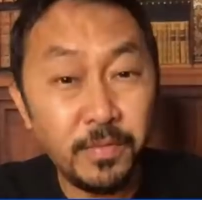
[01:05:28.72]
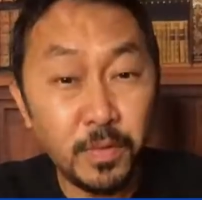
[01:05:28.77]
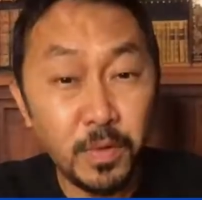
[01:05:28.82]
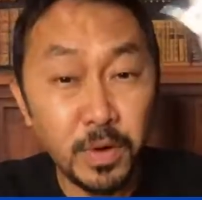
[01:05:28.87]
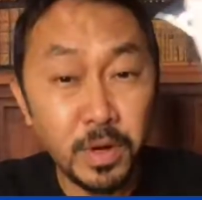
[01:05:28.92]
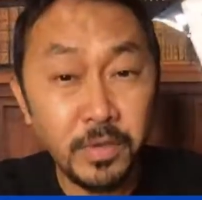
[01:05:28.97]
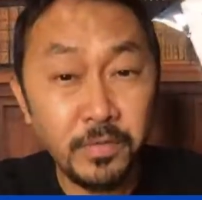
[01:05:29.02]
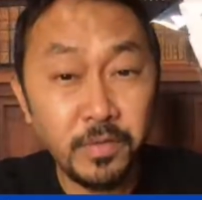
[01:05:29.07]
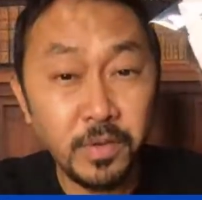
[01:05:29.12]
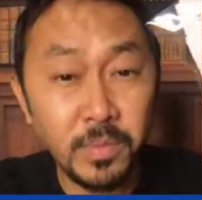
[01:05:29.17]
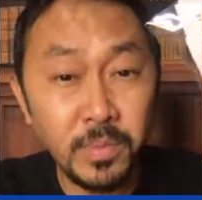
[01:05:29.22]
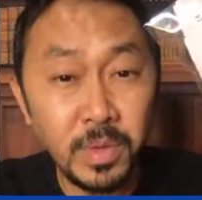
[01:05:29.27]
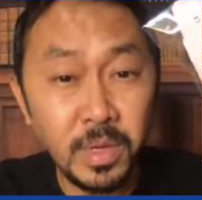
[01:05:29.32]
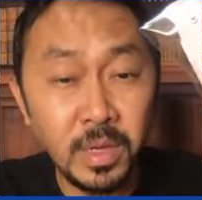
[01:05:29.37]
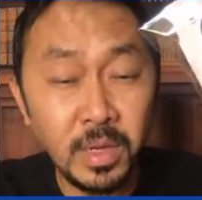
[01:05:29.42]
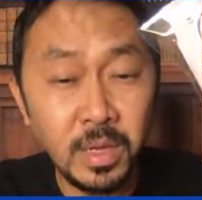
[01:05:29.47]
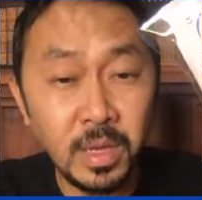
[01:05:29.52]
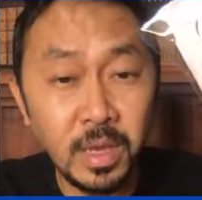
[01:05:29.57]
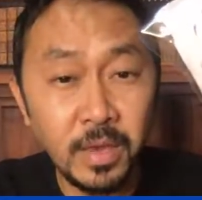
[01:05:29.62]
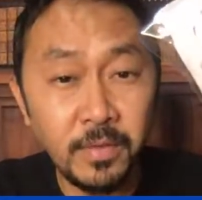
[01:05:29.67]
40 from
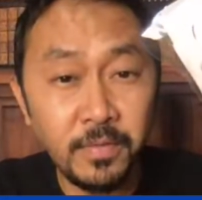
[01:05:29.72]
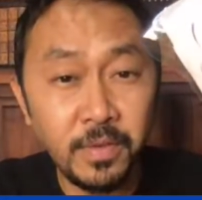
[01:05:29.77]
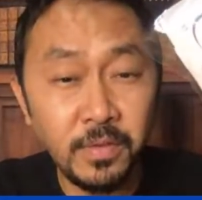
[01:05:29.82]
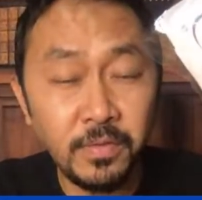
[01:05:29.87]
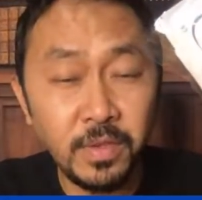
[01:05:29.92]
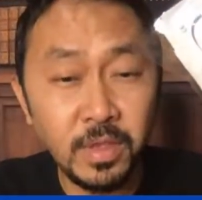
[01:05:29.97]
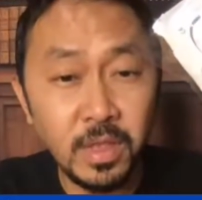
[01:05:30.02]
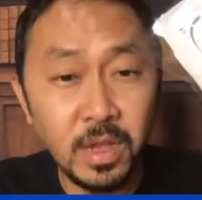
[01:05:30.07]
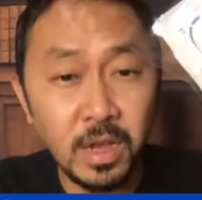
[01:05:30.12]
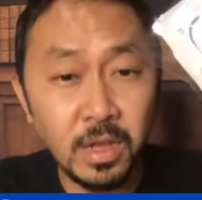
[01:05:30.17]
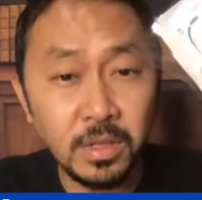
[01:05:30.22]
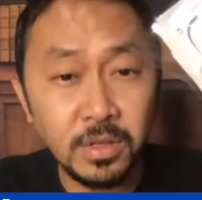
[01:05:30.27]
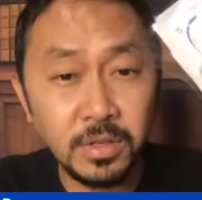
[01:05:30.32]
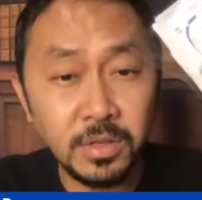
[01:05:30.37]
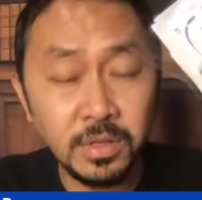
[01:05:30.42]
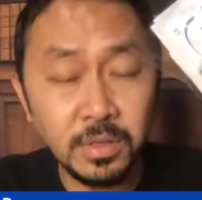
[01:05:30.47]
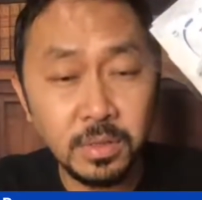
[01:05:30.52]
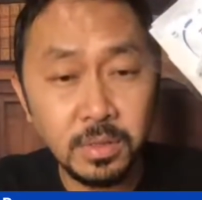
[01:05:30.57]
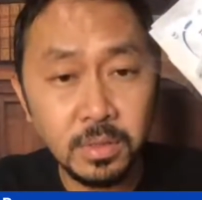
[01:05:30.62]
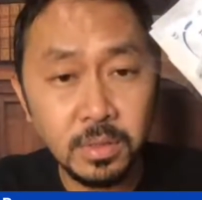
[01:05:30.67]
me at
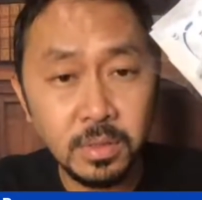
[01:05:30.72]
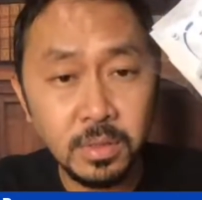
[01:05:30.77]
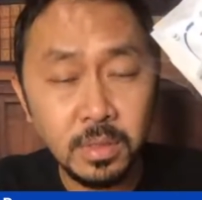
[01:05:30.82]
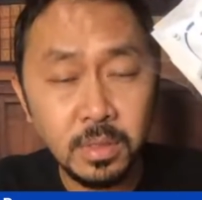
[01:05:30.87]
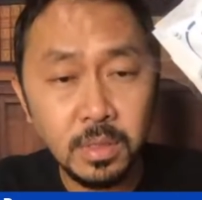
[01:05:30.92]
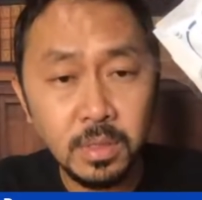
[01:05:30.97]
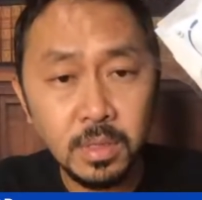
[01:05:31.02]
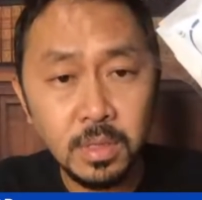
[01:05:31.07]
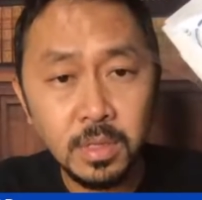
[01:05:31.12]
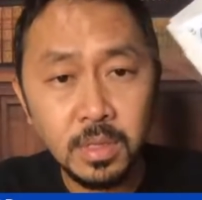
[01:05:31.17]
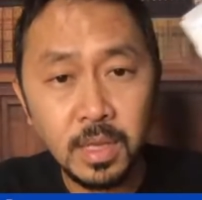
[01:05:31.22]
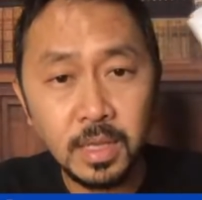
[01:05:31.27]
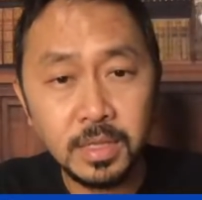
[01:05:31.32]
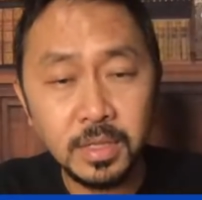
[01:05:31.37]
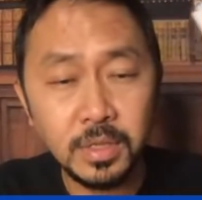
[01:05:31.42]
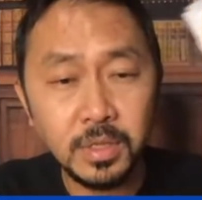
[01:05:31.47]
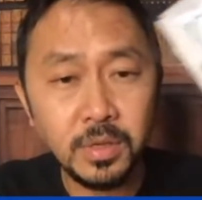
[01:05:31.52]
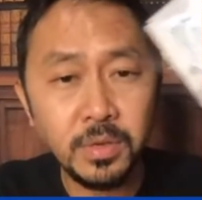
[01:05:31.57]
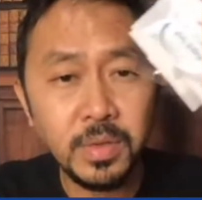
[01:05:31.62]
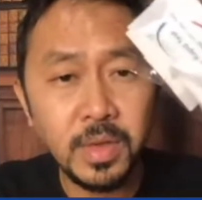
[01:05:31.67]
$50,
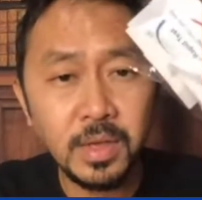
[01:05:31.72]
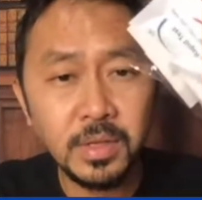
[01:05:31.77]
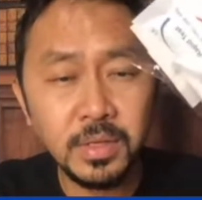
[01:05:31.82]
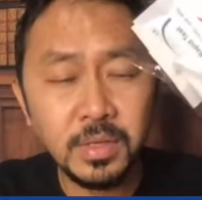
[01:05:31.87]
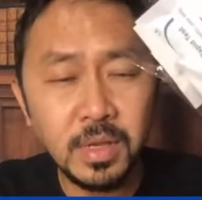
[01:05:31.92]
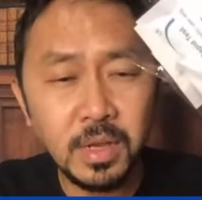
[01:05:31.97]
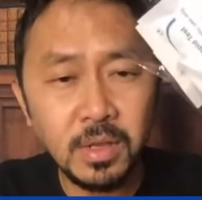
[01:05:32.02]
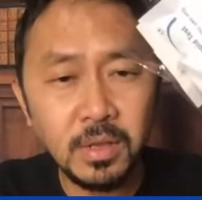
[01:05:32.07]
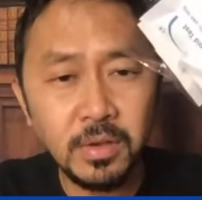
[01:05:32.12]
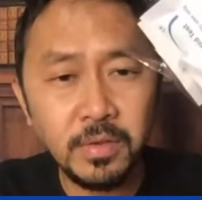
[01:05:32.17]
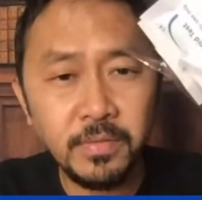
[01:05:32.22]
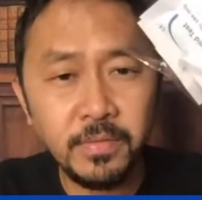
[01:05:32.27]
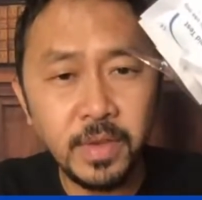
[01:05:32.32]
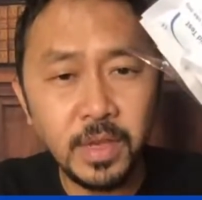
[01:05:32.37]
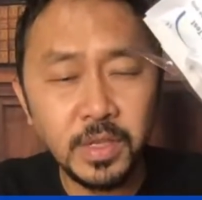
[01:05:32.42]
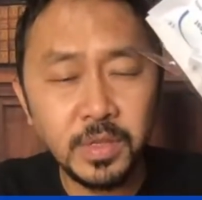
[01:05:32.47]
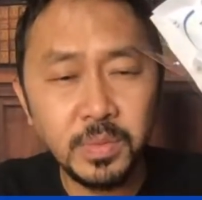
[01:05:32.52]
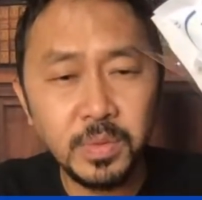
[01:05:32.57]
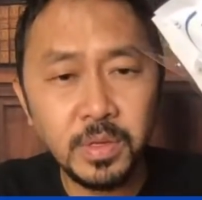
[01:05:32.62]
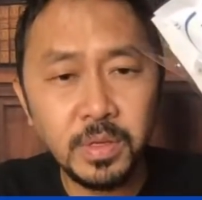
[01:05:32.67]
that's a $2,000
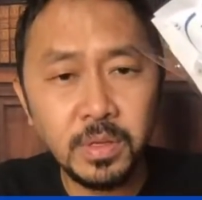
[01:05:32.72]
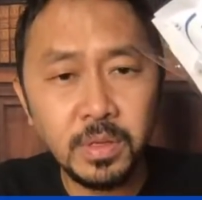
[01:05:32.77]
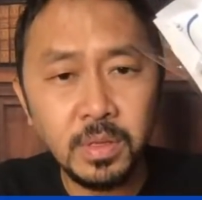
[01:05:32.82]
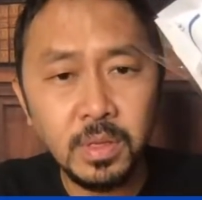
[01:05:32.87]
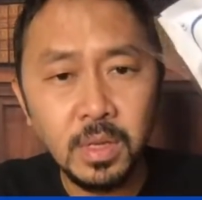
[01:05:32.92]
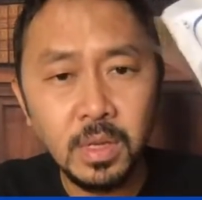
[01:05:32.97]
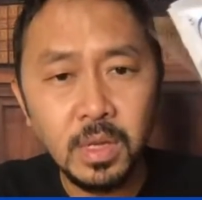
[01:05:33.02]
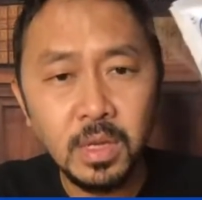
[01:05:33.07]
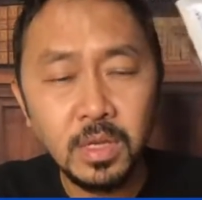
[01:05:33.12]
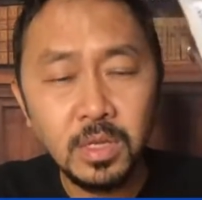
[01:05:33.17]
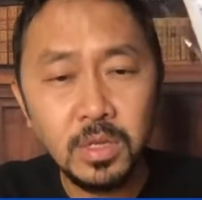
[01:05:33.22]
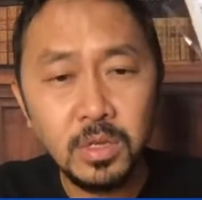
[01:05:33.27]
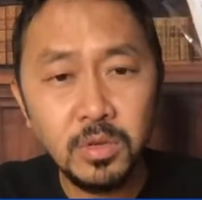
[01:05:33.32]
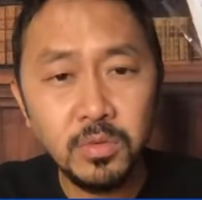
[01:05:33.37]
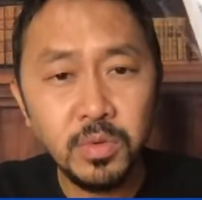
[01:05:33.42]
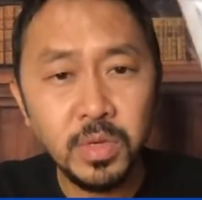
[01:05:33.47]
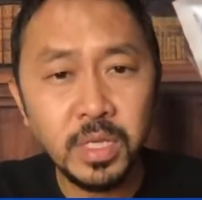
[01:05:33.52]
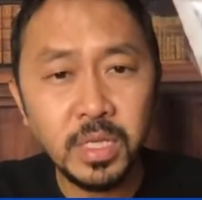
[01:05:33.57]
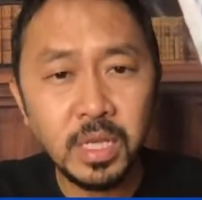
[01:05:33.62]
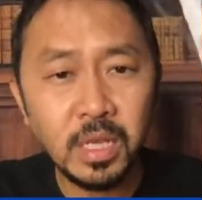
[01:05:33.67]
investment.
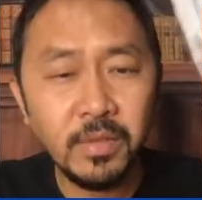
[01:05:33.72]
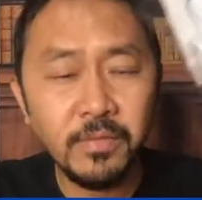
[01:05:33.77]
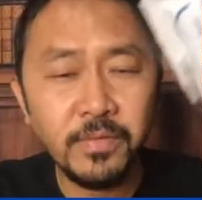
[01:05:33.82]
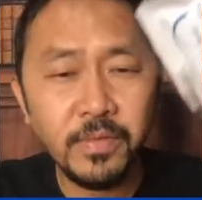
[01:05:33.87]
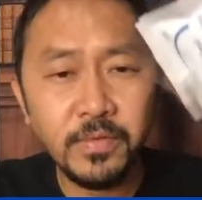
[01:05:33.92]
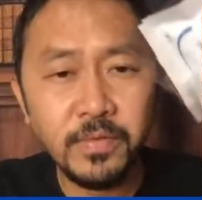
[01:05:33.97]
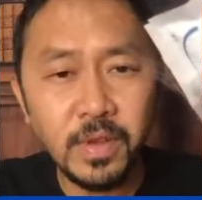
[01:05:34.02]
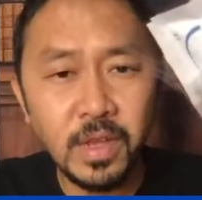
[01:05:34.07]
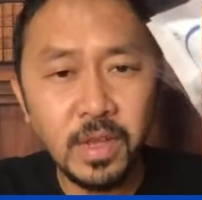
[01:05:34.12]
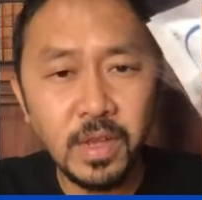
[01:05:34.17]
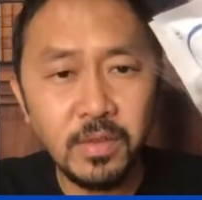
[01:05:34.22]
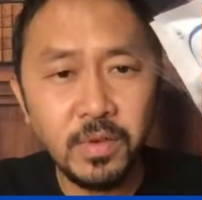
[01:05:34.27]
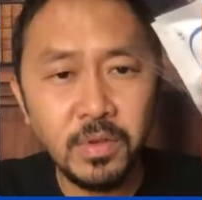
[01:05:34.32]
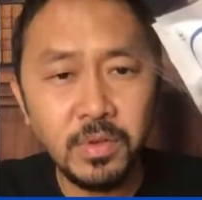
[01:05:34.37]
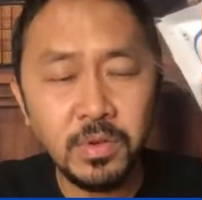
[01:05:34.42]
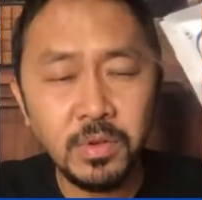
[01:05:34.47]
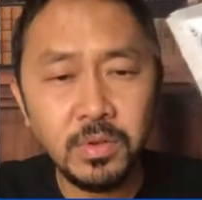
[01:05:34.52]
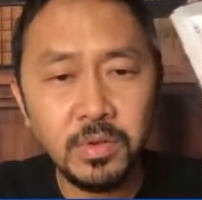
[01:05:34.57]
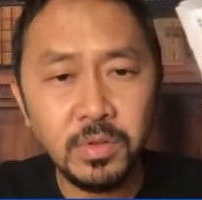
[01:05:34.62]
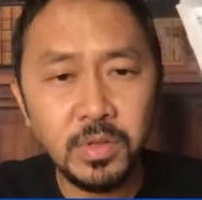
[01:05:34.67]
You resell them for
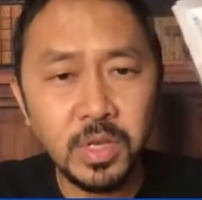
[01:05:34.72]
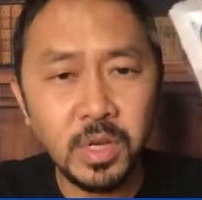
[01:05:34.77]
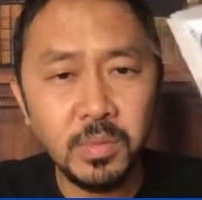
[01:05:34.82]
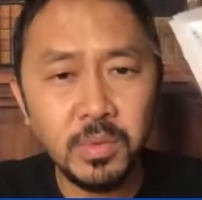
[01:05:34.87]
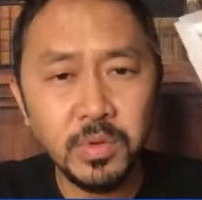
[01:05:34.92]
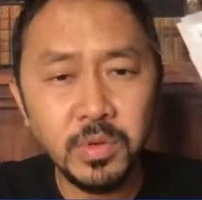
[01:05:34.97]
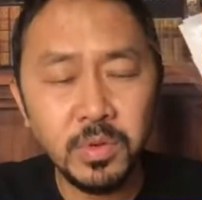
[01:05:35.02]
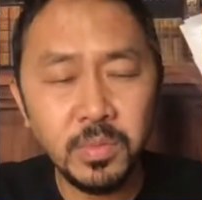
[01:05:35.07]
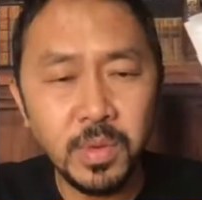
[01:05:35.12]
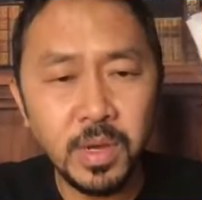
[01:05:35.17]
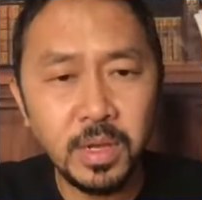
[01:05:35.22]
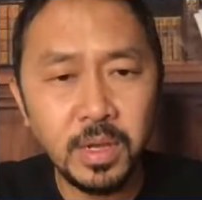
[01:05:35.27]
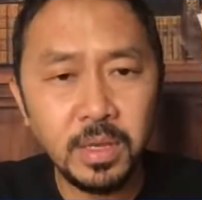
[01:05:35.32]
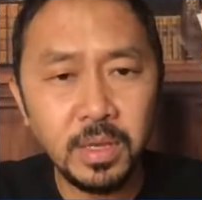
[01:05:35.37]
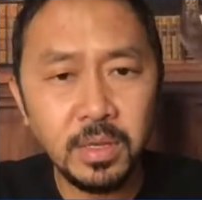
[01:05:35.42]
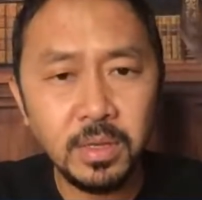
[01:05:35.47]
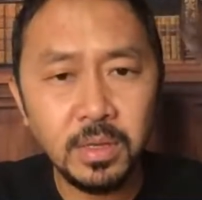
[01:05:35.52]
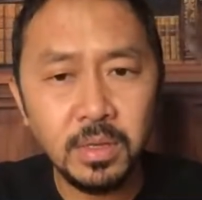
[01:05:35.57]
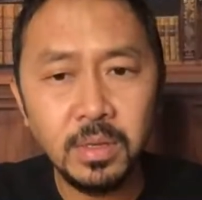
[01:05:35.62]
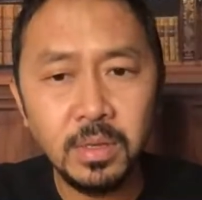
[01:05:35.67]
$500, you double your
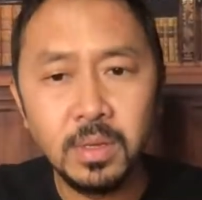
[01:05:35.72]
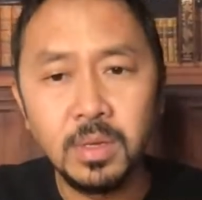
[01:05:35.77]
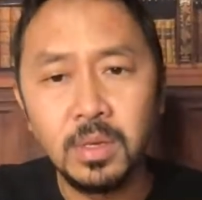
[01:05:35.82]
money.